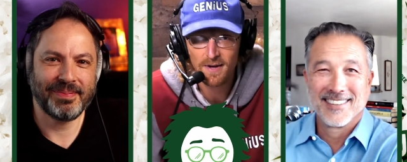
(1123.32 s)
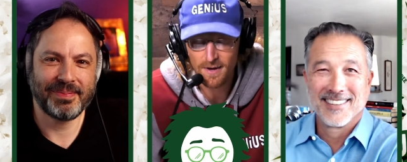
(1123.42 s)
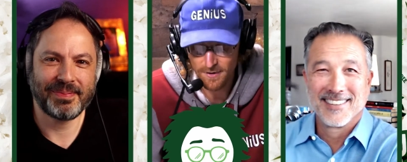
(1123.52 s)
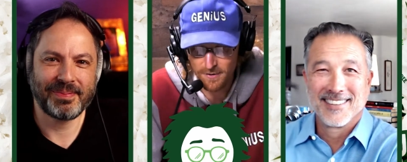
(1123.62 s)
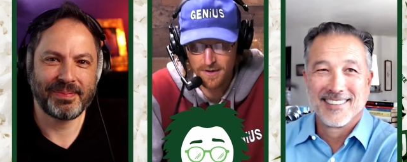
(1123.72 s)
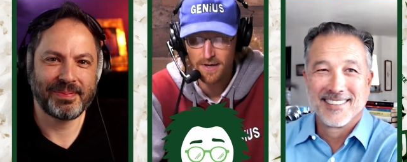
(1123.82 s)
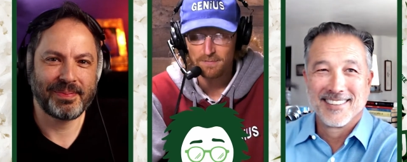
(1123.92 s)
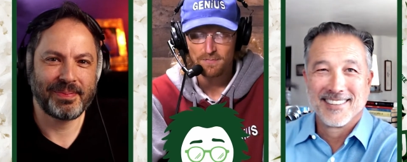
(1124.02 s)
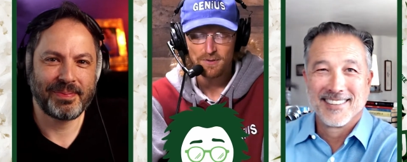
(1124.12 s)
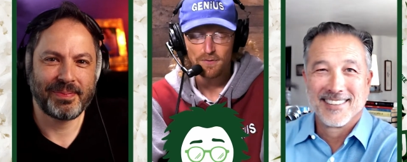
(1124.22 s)
Speaker 1: Okay,
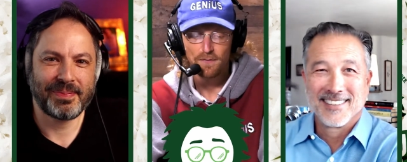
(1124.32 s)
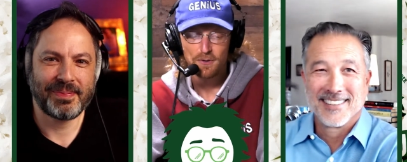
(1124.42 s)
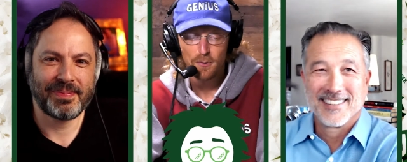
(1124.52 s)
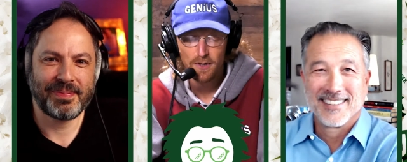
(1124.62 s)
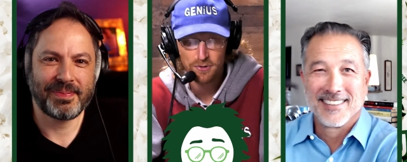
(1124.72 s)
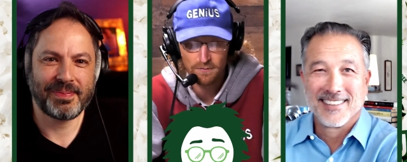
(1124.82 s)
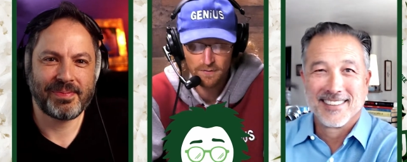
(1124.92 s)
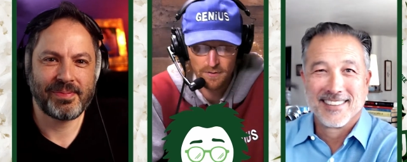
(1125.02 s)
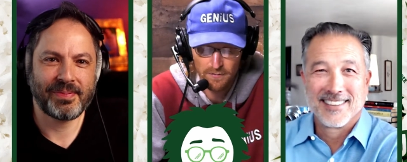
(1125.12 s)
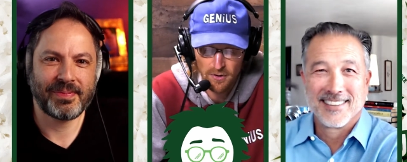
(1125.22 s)
so first question
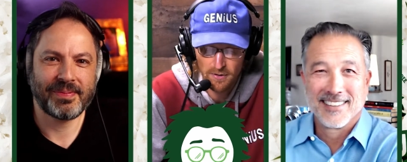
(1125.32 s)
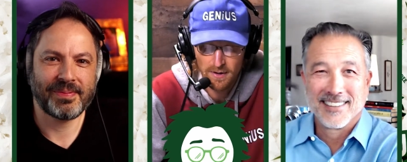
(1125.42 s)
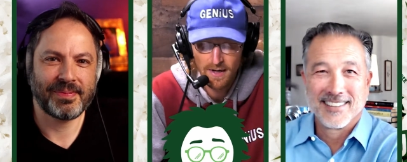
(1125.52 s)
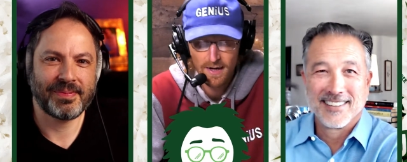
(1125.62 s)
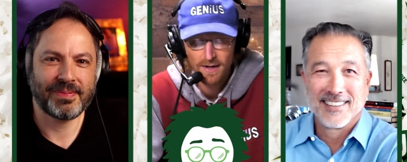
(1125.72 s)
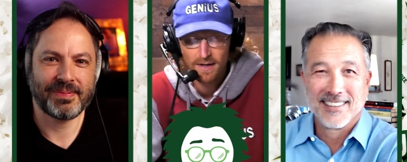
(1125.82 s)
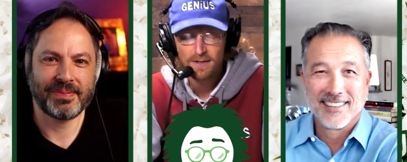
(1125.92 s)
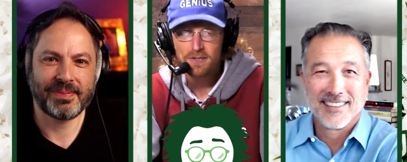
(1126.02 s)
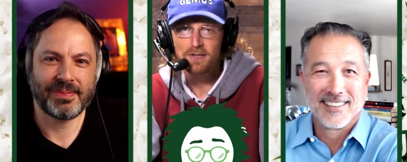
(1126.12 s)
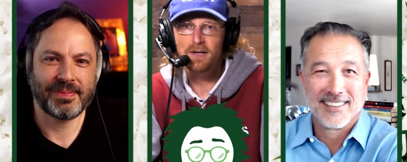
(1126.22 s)
for Yuval: In
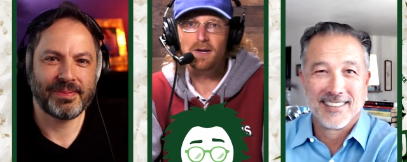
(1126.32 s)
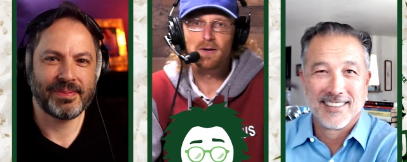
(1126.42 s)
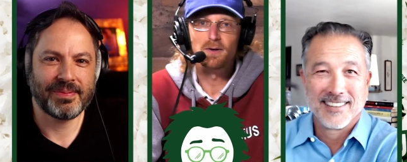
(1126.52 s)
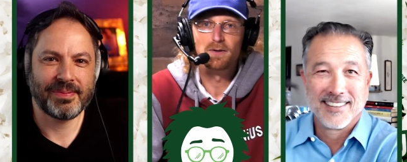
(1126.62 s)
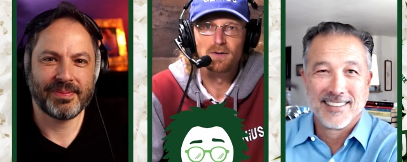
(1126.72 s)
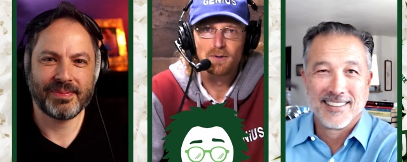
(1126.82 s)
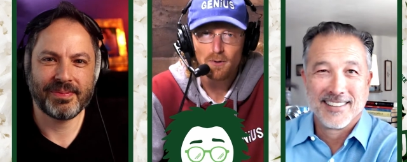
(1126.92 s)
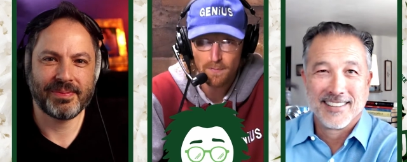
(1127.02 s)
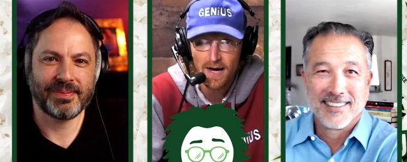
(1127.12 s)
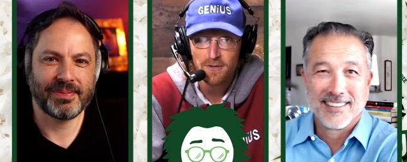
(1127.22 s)
Sync
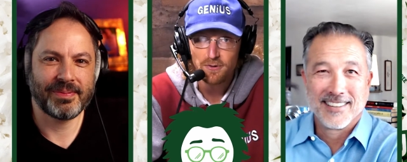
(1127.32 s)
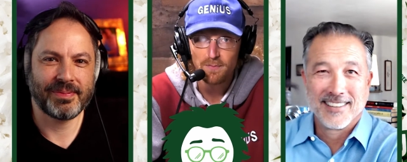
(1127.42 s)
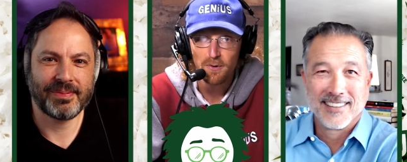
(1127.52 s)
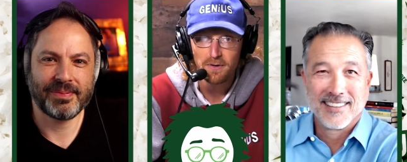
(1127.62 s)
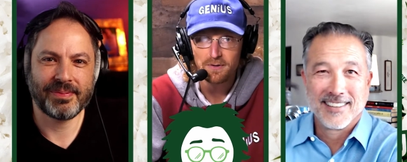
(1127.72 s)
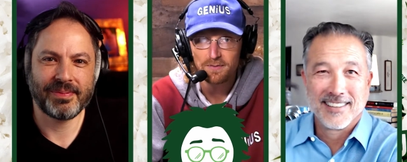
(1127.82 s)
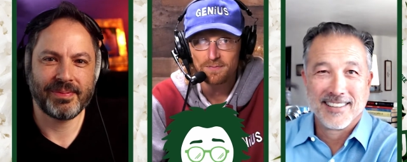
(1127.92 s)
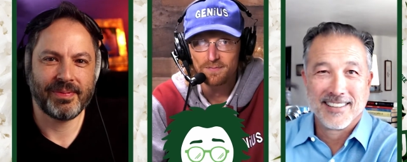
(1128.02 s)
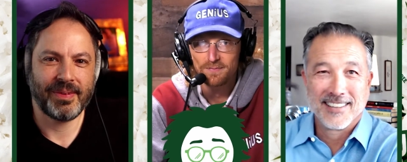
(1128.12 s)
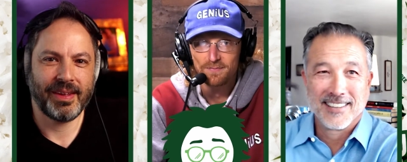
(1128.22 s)
or Backstreet Boys?
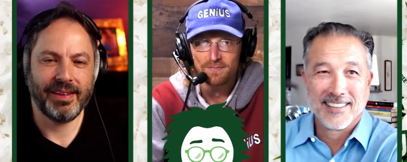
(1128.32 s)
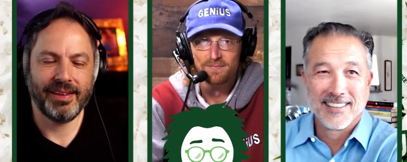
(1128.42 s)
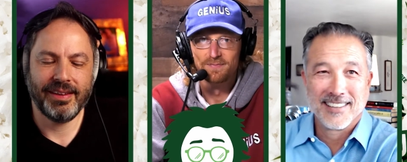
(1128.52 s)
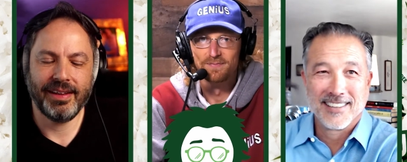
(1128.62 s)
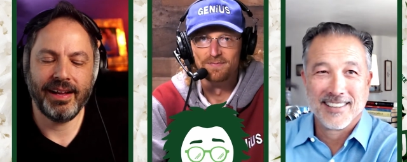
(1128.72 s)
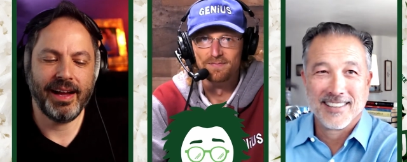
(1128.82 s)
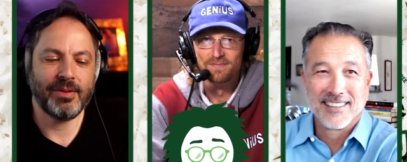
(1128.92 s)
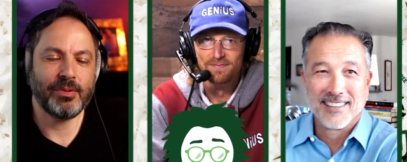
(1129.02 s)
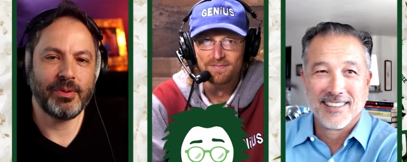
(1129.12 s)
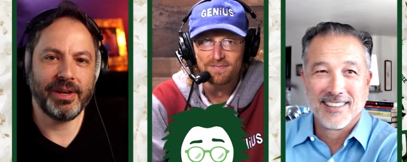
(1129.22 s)
Speaker 2: I
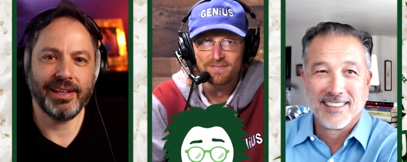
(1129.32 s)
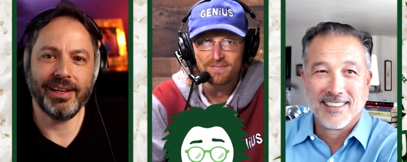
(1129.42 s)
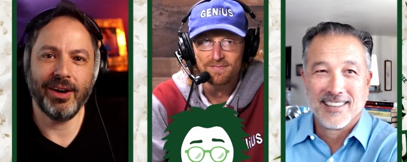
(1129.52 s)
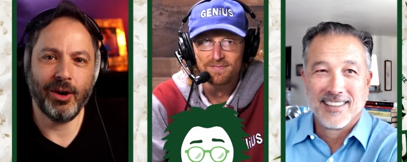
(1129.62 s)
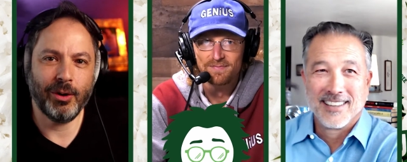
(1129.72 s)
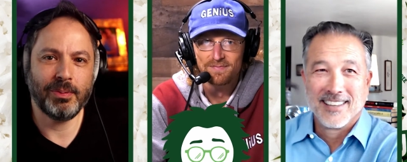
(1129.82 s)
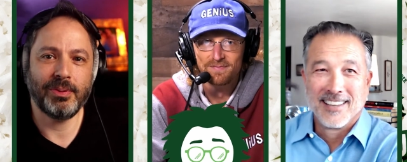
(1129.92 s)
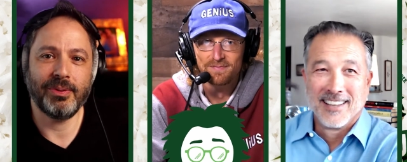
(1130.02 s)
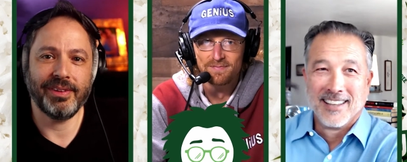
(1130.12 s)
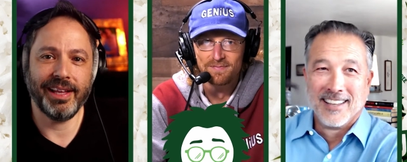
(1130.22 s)
really hope
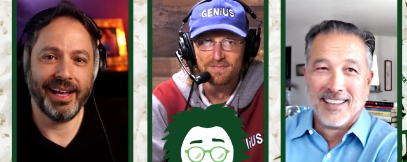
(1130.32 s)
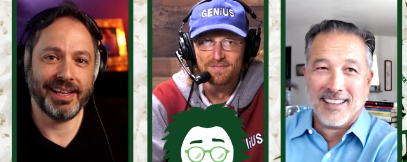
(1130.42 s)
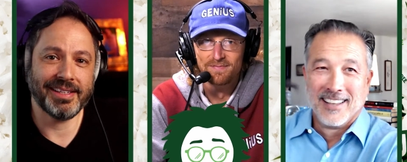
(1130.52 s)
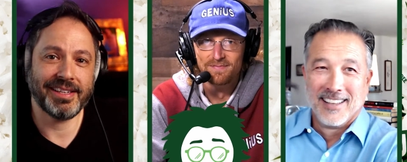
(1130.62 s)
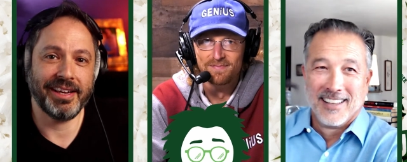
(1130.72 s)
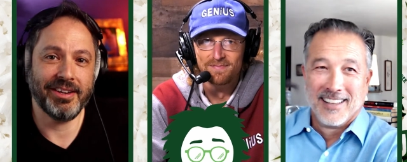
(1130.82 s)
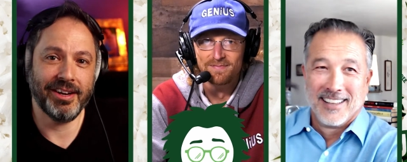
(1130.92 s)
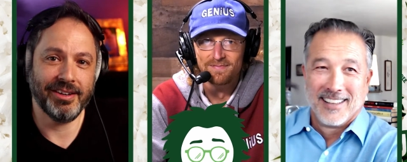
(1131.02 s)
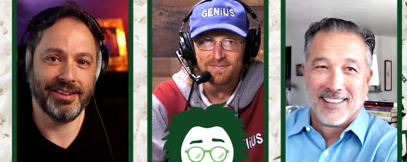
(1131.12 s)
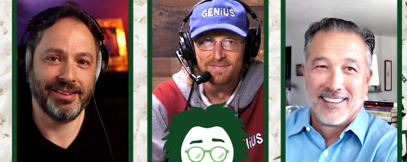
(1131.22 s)
that I can say
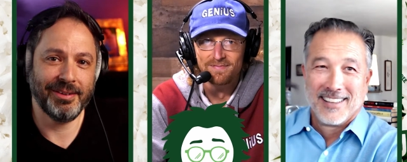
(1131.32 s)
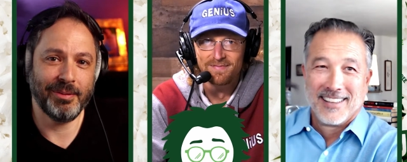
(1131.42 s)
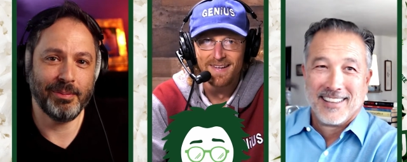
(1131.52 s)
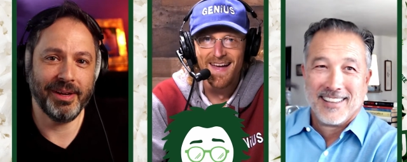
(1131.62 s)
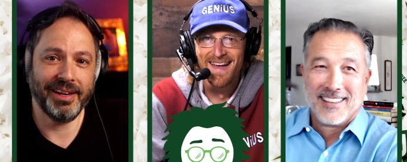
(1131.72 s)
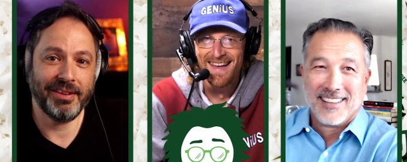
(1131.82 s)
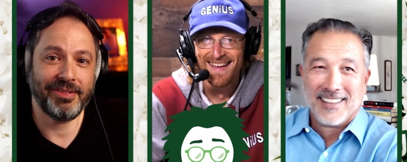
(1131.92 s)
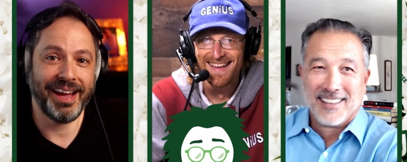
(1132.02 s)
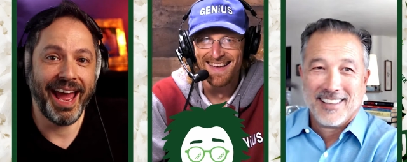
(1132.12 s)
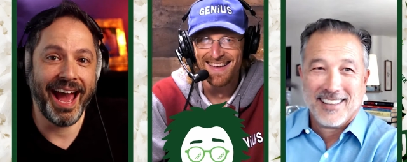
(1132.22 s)
none, but
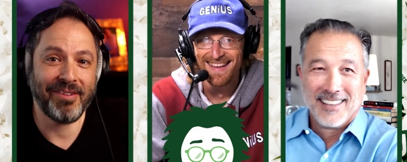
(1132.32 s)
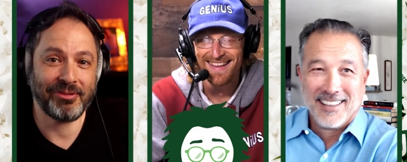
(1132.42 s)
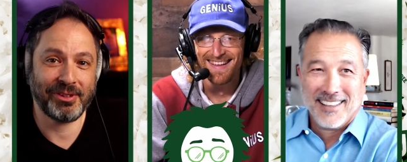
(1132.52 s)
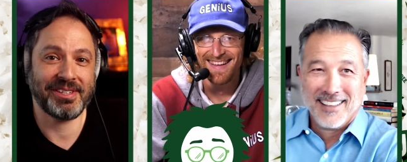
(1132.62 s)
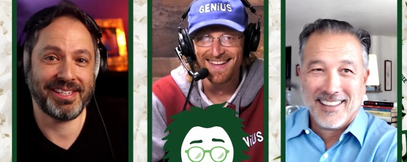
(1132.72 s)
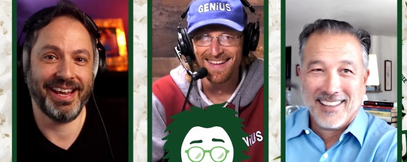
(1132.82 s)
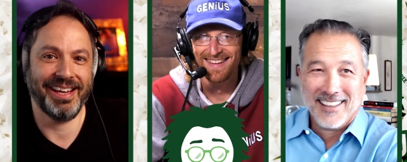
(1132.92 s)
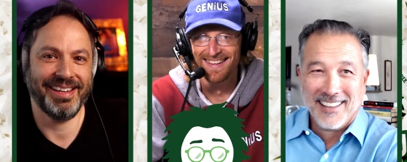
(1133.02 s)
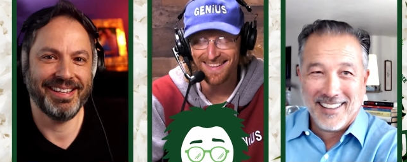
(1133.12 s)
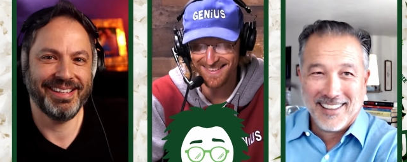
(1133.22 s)
if I have to
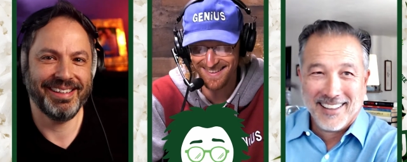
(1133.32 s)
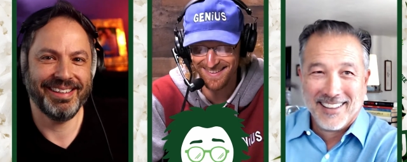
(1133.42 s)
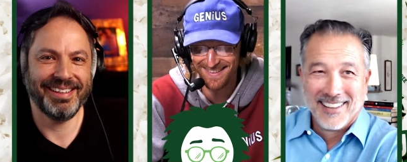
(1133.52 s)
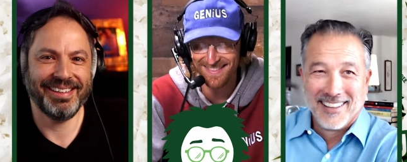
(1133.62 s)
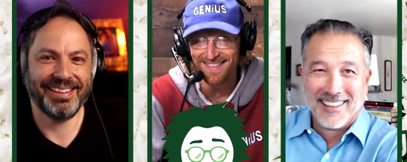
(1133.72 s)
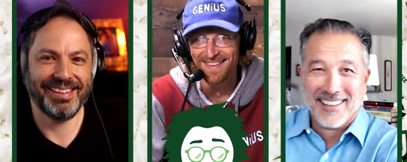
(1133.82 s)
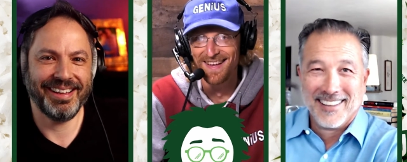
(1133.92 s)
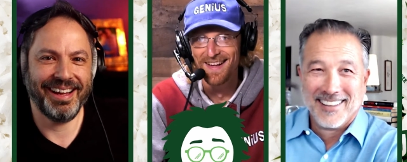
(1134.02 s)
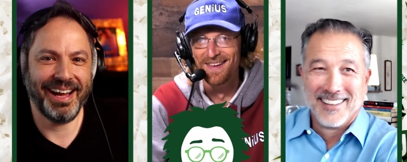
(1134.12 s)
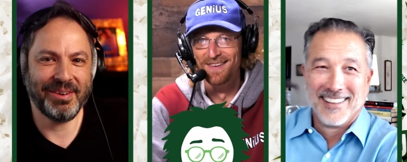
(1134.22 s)
say,
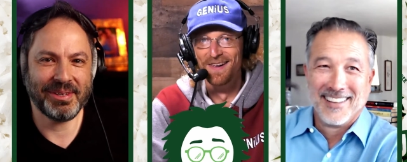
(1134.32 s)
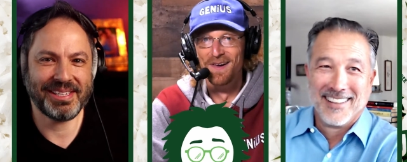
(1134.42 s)
I would